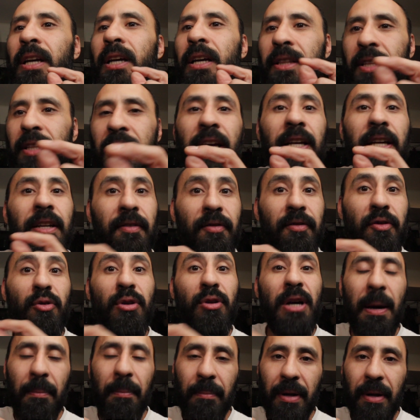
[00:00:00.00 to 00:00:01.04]
the end of You
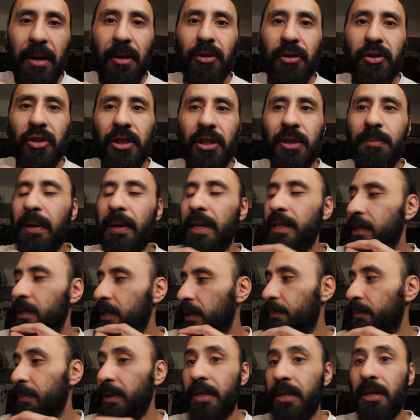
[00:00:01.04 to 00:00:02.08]
Got Mail, she
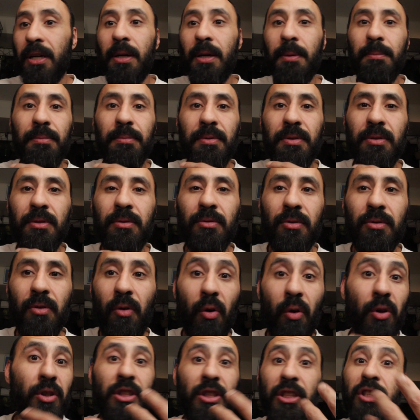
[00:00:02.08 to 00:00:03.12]
basically becomes
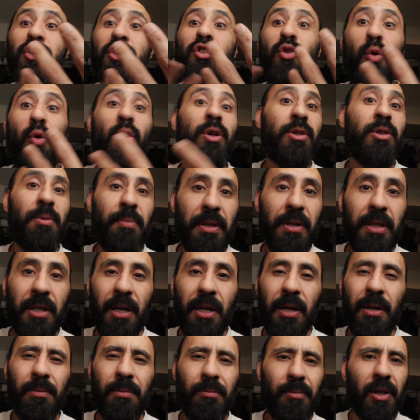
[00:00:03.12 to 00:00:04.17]
or she's going to
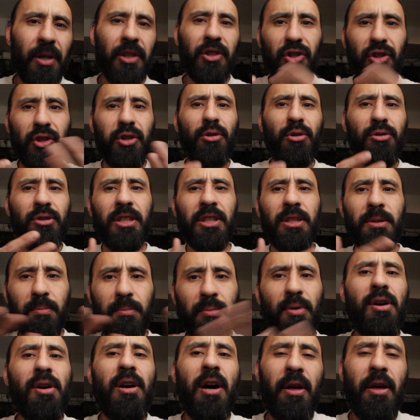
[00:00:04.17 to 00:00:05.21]
become a children's
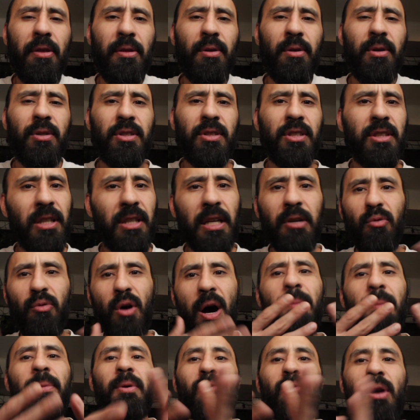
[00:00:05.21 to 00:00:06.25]
book author. She's like,
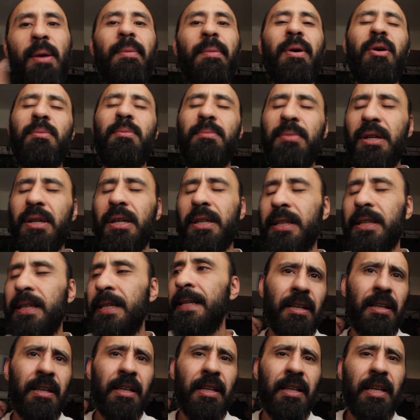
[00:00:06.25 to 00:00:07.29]
well, I'm gonna write my own book.
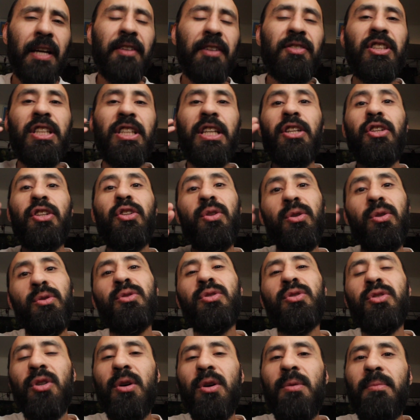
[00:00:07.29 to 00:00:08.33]
If she knew
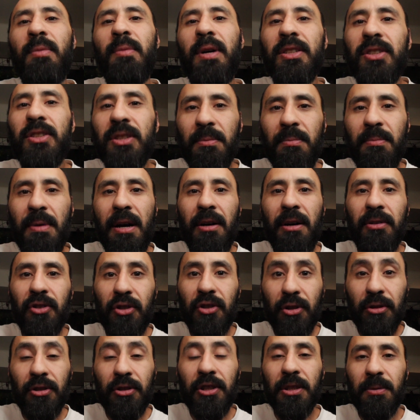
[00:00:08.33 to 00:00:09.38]
so much about
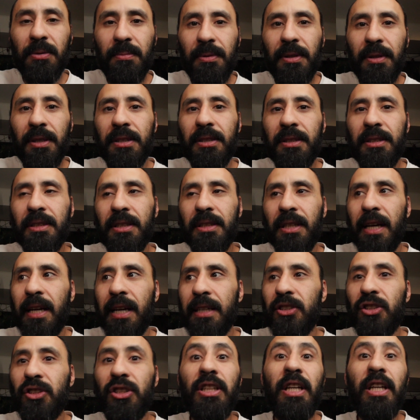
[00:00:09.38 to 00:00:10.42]
children's books
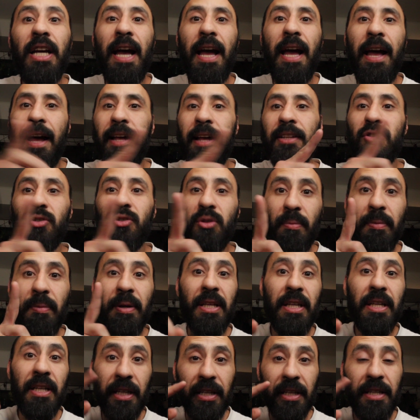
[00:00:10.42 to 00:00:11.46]
and she had so
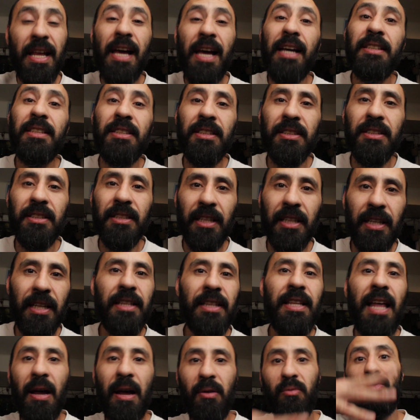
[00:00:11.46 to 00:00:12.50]
many connections
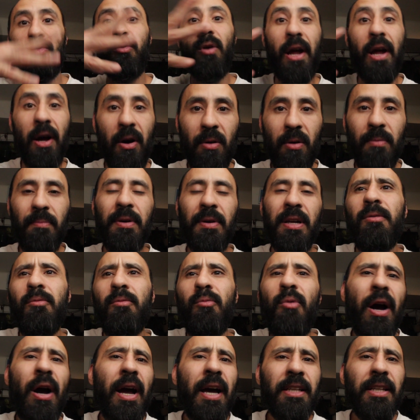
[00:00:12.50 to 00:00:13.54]
in that realm,
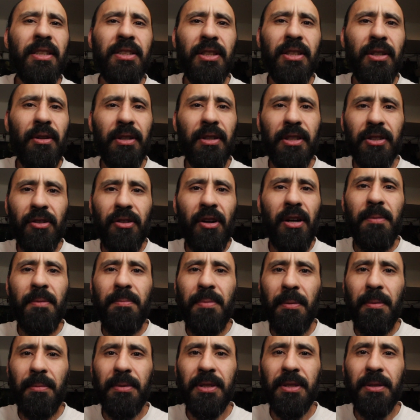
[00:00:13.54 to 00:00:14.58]
why hadn't she already started
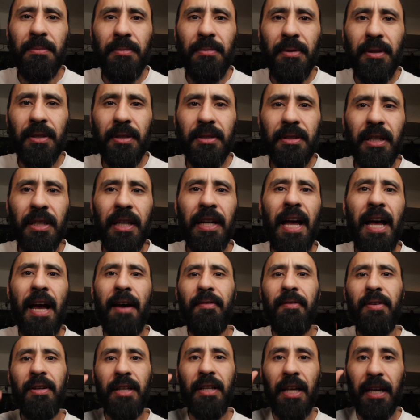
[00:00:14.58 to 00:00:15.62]
publishing books and
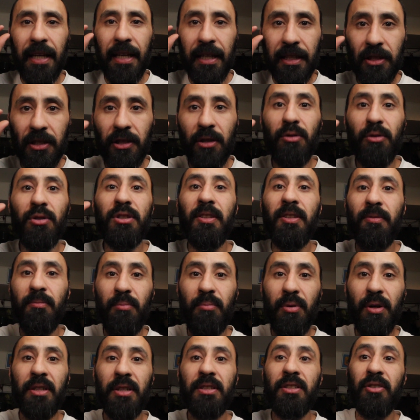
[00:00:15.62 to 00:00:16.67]
having like exclusive
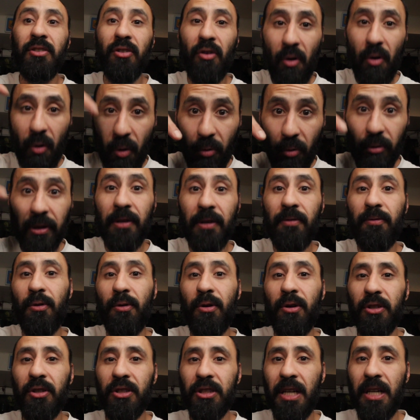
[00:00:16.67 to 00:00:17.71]
books only for
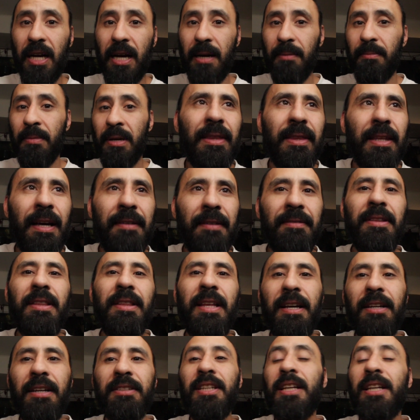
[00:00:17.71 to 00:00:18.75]
her shop? You have to
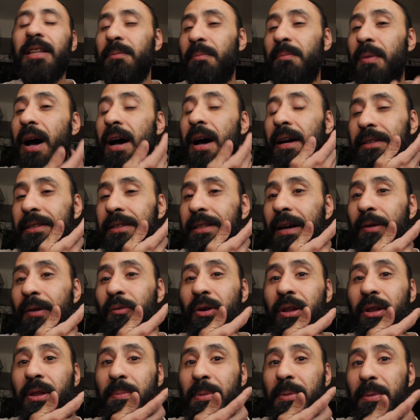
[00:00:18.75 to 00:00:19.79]
think outside the box. And
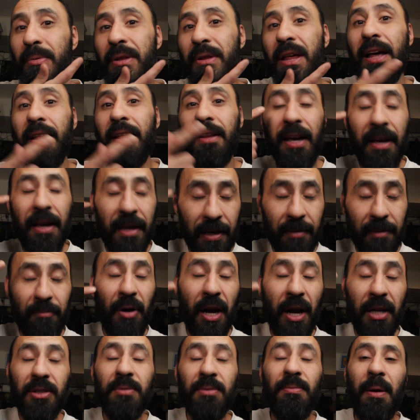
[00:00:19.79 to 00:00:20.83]
one of the people that it
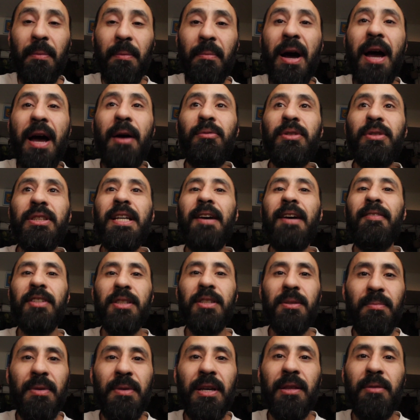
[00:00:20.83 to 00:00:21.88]
brought to my mind was Kevin
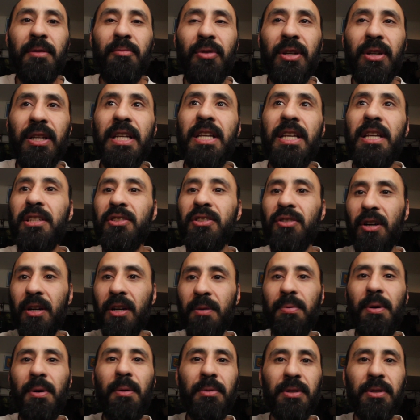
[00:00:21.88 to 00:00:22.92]
Smith when he
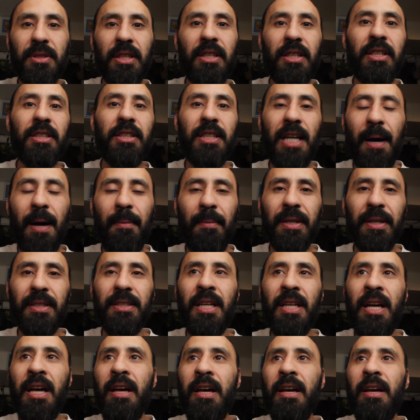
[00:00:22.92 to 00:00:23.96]
started publishing his
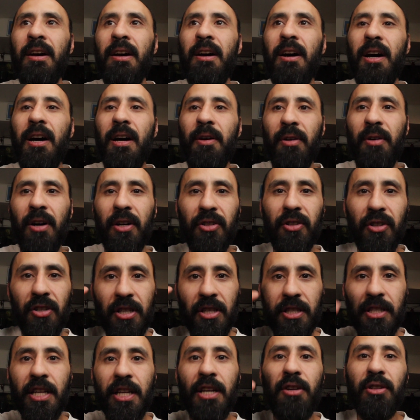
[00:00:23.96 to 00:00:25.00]
comics uh, under
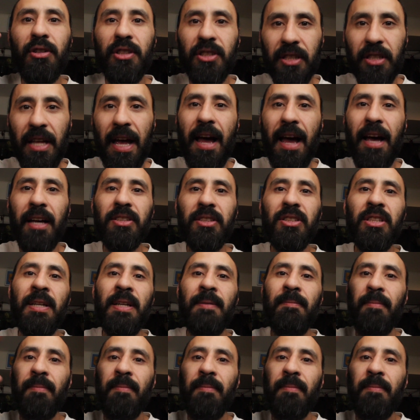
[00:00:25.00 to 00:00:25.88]
the Secret Stash